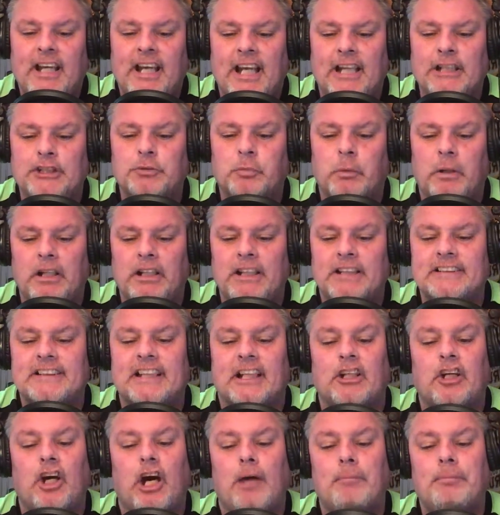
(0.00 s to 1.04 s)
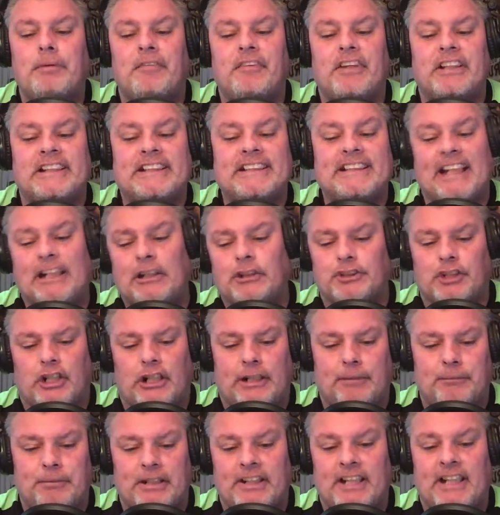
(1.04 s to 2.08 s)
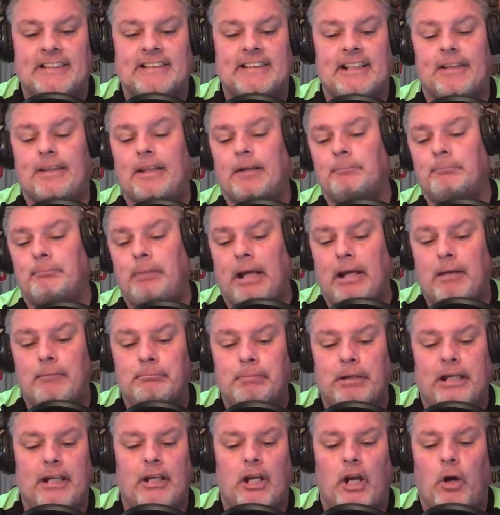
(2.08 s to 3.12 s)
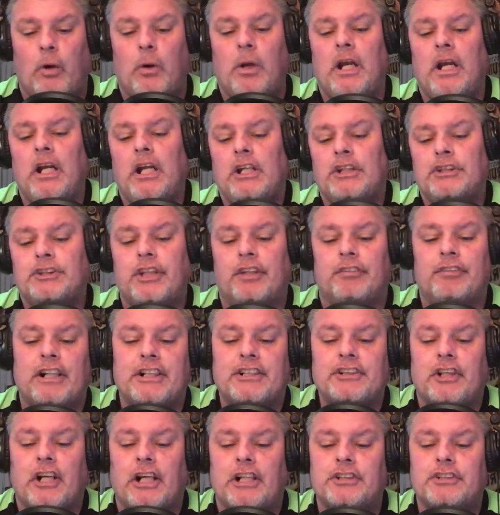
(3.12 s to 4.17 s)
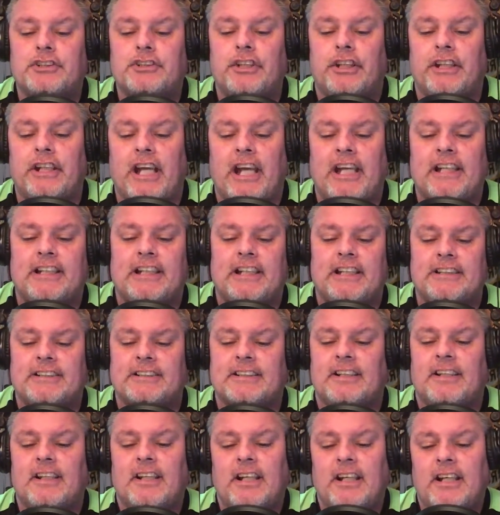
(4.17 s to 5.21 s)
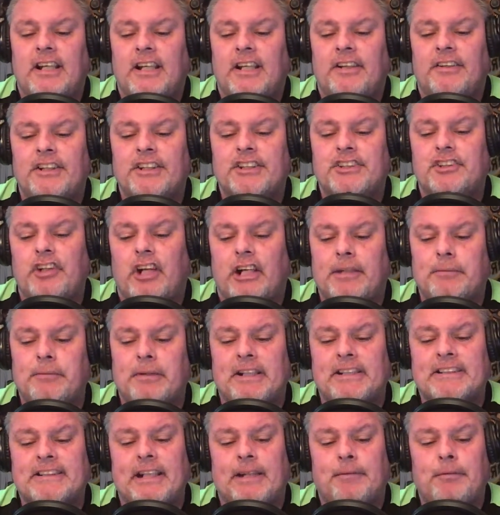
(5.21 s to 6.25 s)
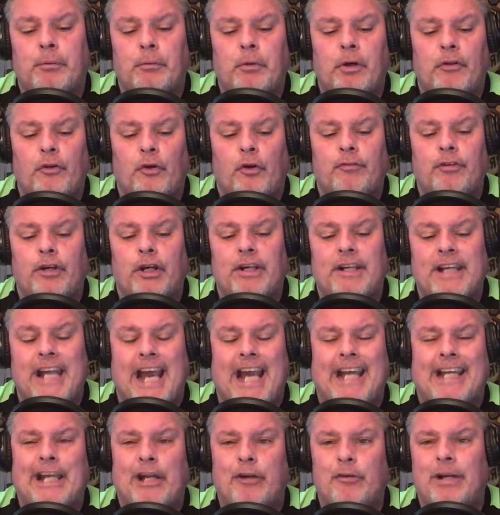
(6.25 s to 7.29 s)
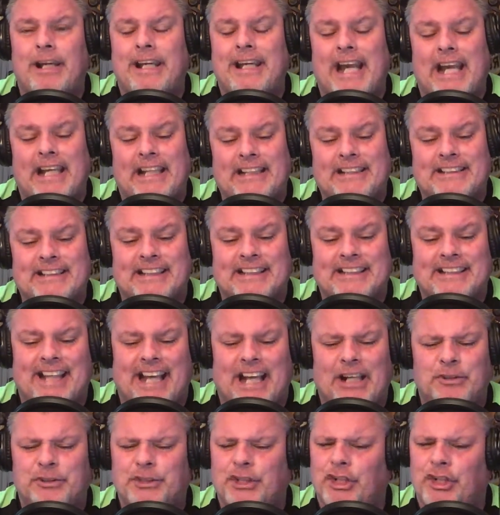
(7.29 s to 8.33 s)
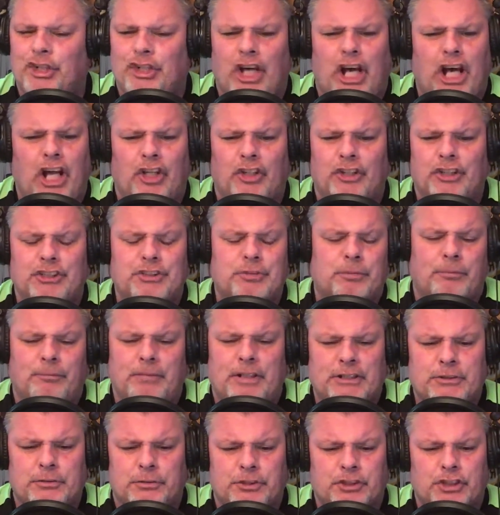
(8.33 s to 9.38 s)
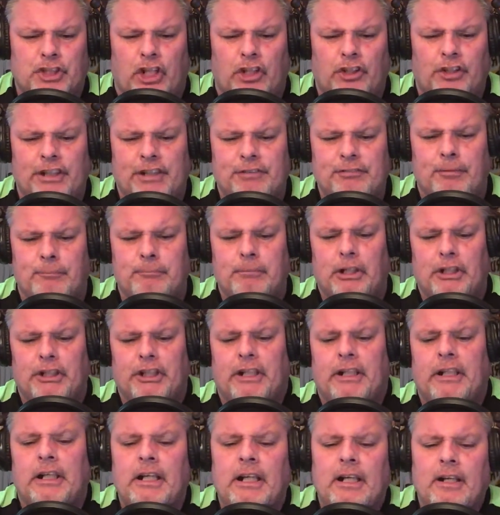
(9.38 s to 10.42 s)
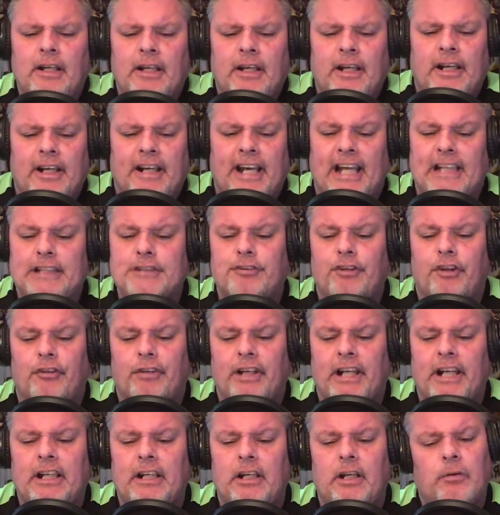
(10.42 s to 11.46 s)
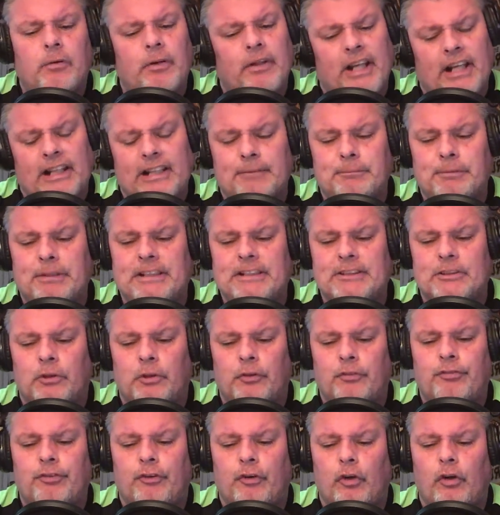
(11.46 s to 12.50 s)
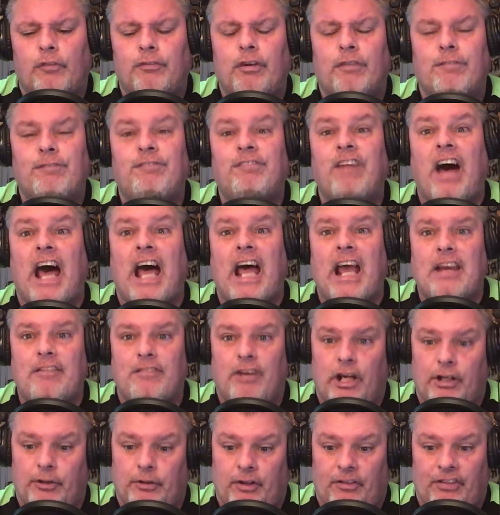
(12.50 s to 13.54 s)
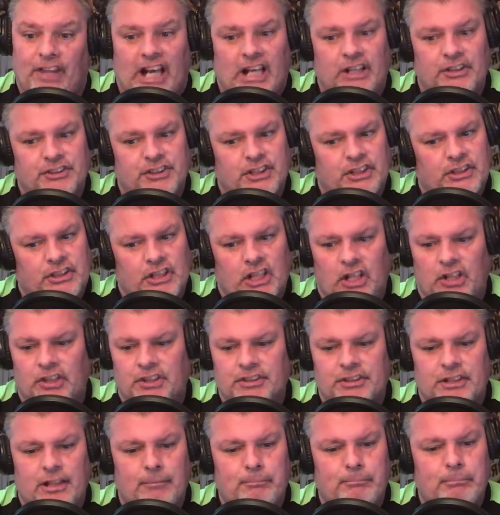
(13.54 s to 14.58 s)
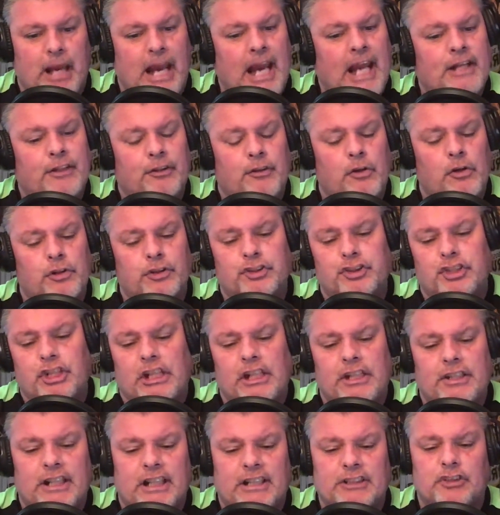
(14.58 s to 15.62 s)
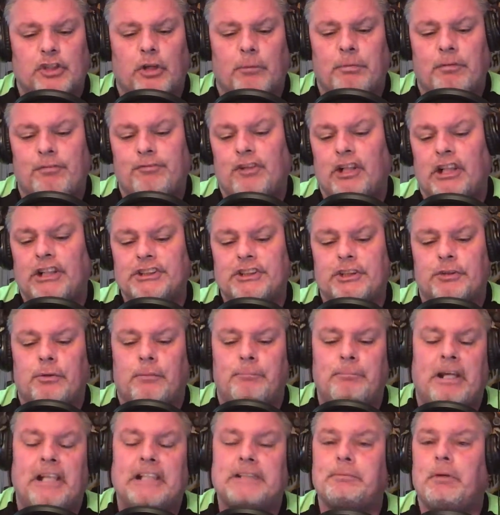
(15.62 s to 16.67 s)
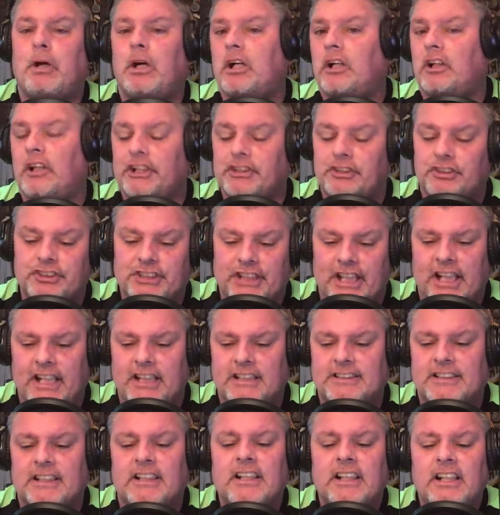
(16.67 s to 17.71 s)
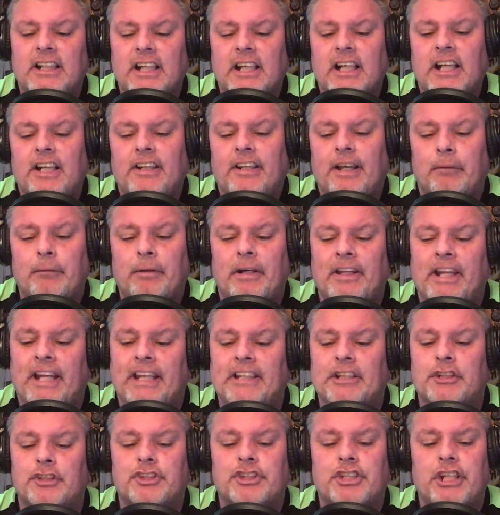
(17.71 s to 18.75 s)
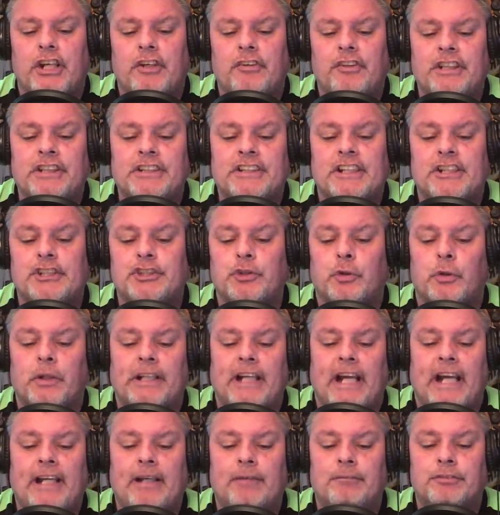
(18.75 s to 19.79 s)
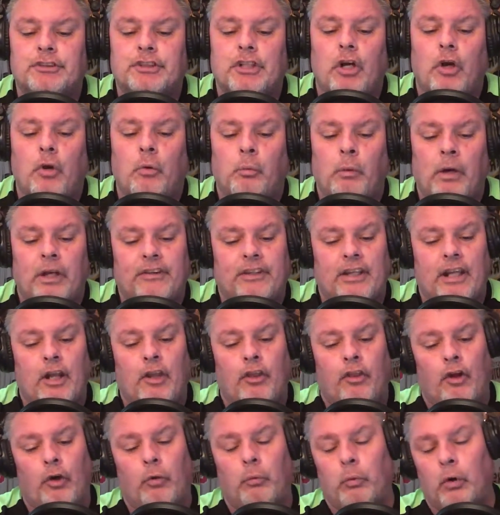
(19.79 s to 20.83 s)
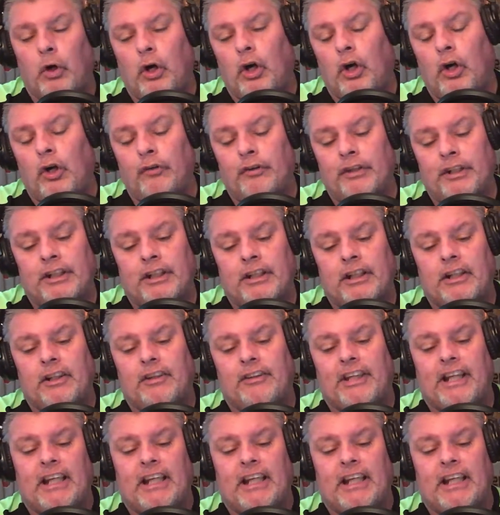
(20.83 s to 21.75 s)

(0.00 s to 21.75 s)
as well as the copy of the sale document that sent the Bambino to the Red Sox to the Yankees. This document is said to be worth over $996,000. We might as well just call it an even million. And as for the ring, well, that could be sold for over $500,000. Not bad. Of course, Sheen does hope it falls into a baseball collector's hands. That way they can share these historic items with the world. And another